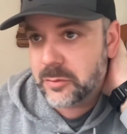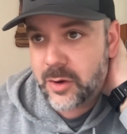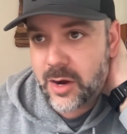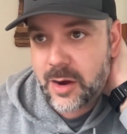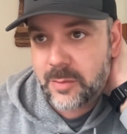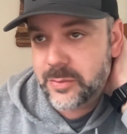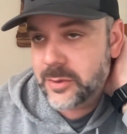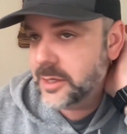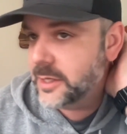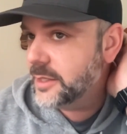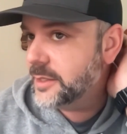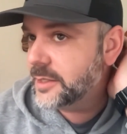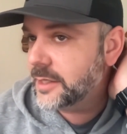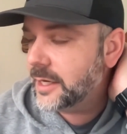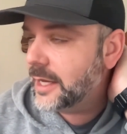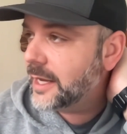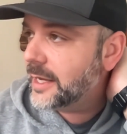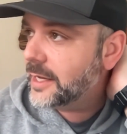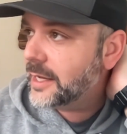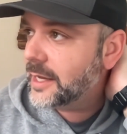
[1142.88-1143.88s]
properties
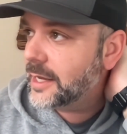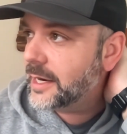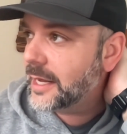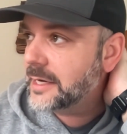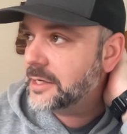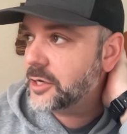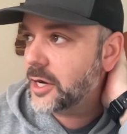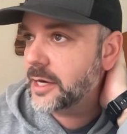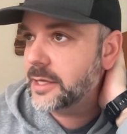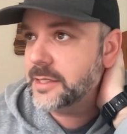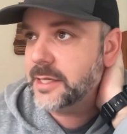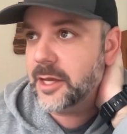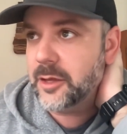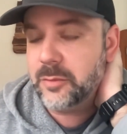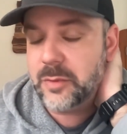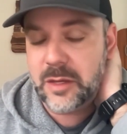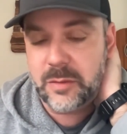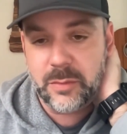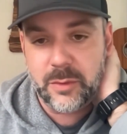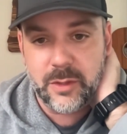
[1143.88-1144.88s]
and I and I try to tell
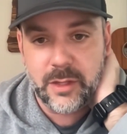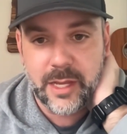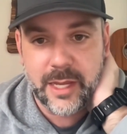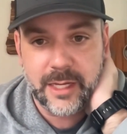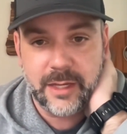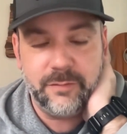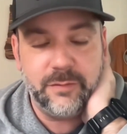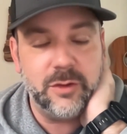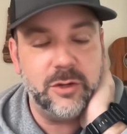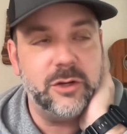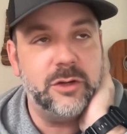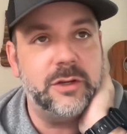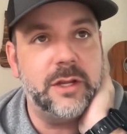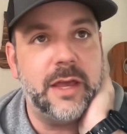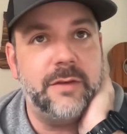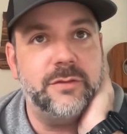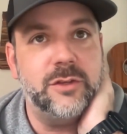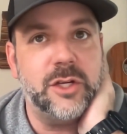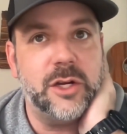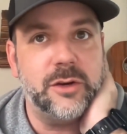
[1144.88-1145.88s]
people like if you don't
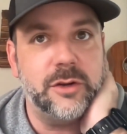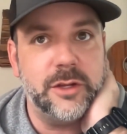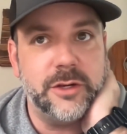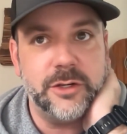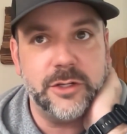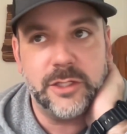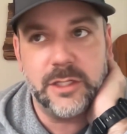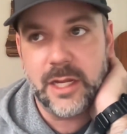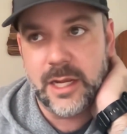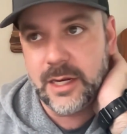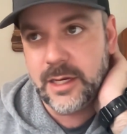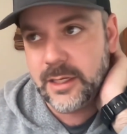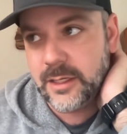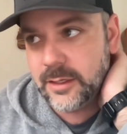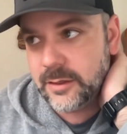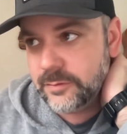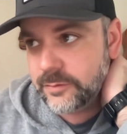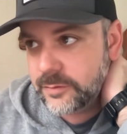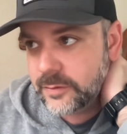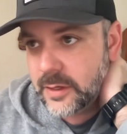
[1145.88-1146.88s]
have a general understanding
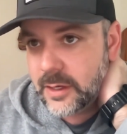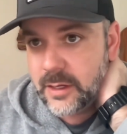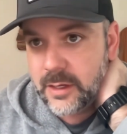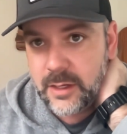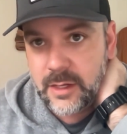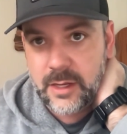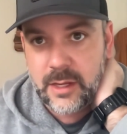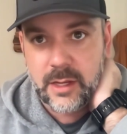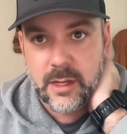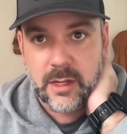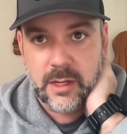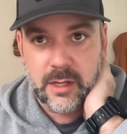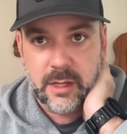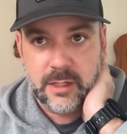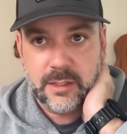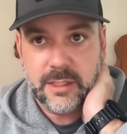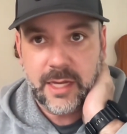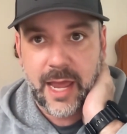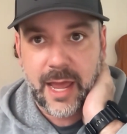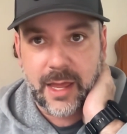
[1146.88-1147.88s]
of
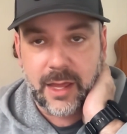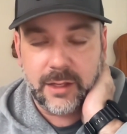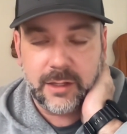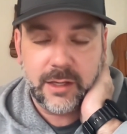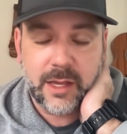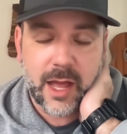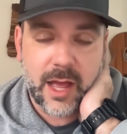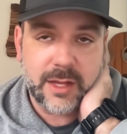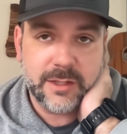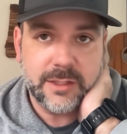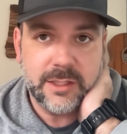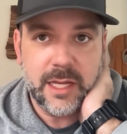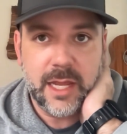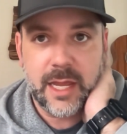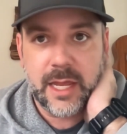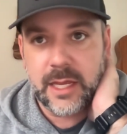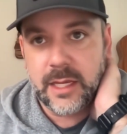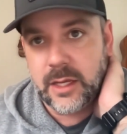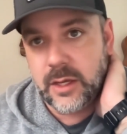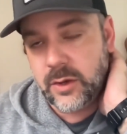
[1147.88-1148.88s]
cost
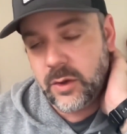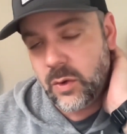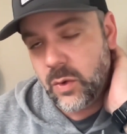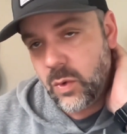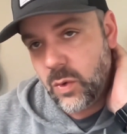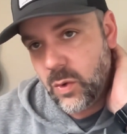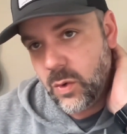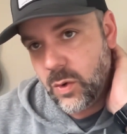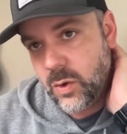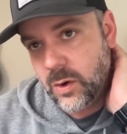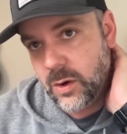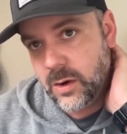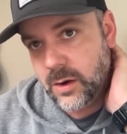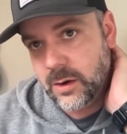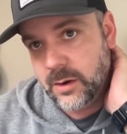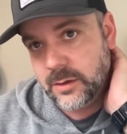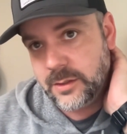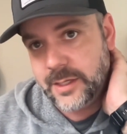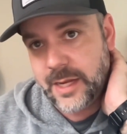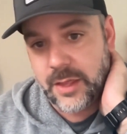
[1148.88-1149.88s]
seg or
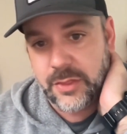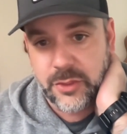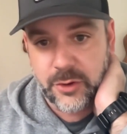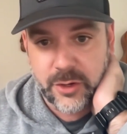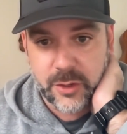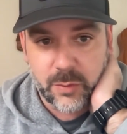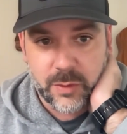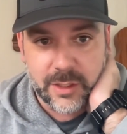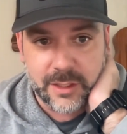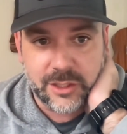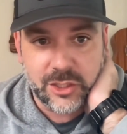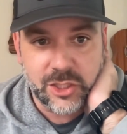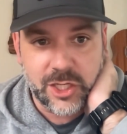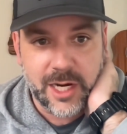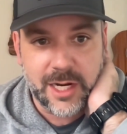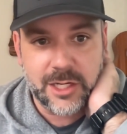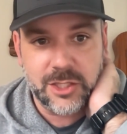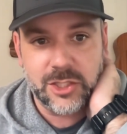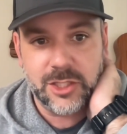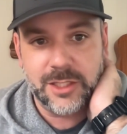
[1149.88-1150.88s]
31
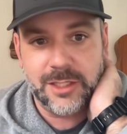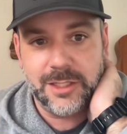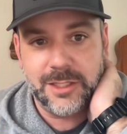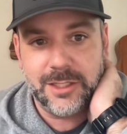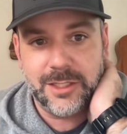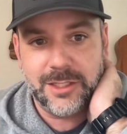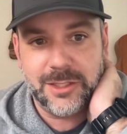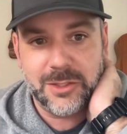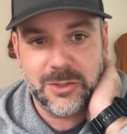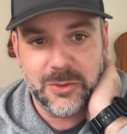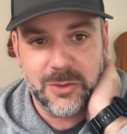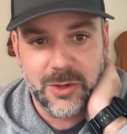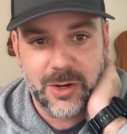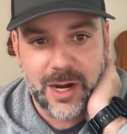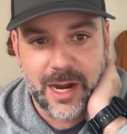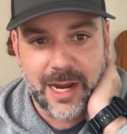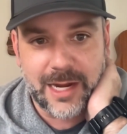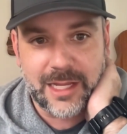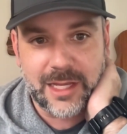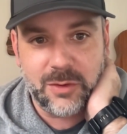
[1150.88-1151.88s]
exchanges
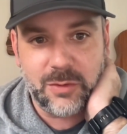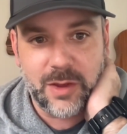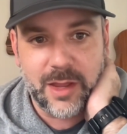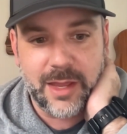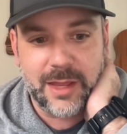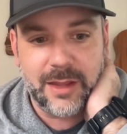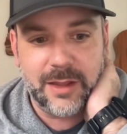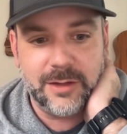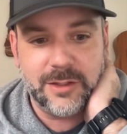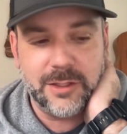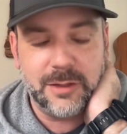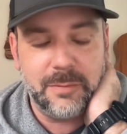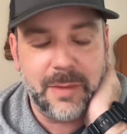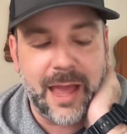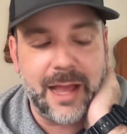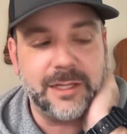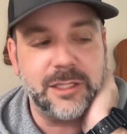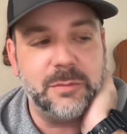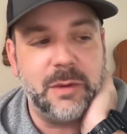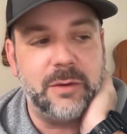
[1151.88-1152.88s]
or any way to
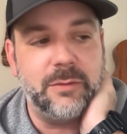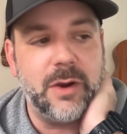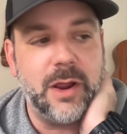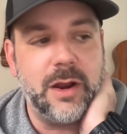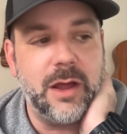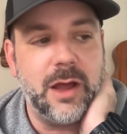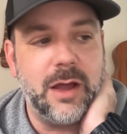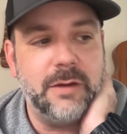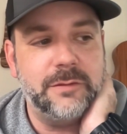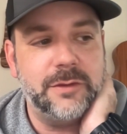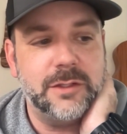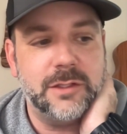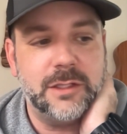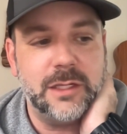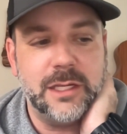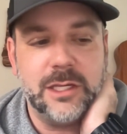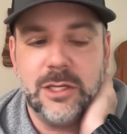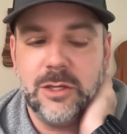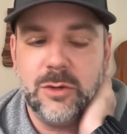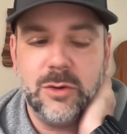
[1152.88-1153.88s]
max my write off,
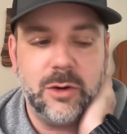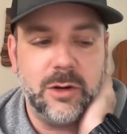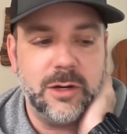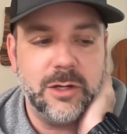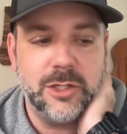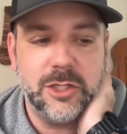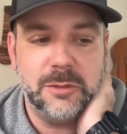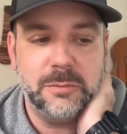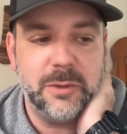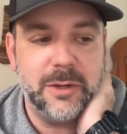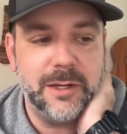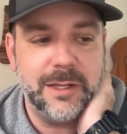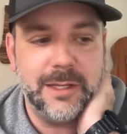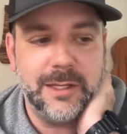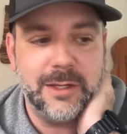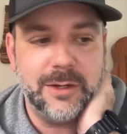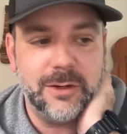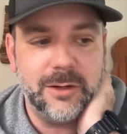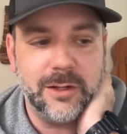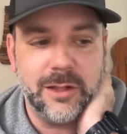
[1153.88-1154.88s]
you are just
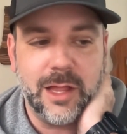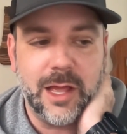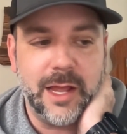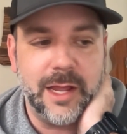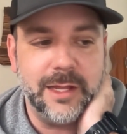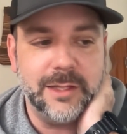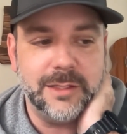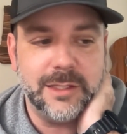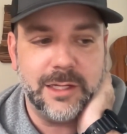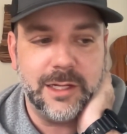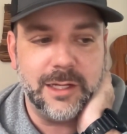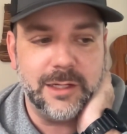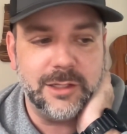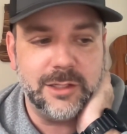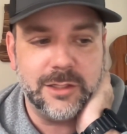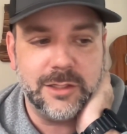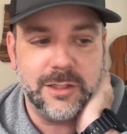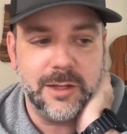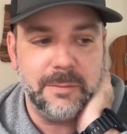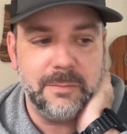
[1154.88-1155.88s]
putting your clients in a
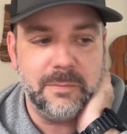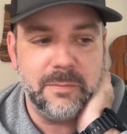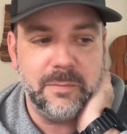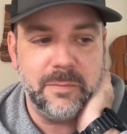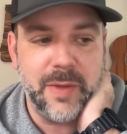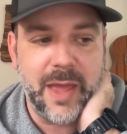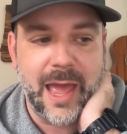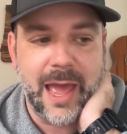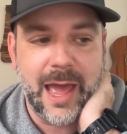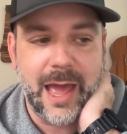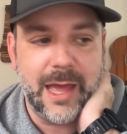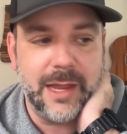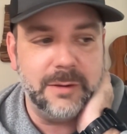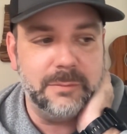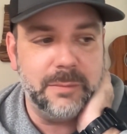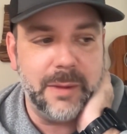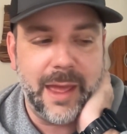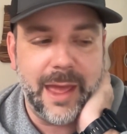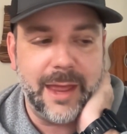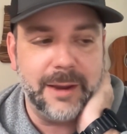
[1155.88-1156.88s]
just a
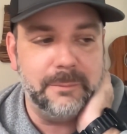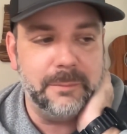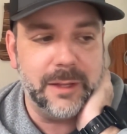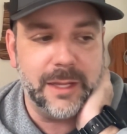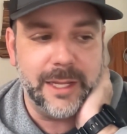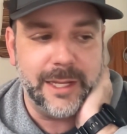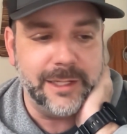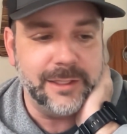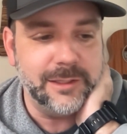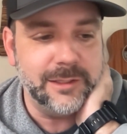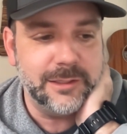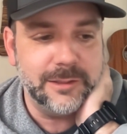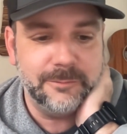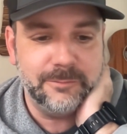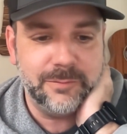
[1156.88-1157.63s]
bad, bad place.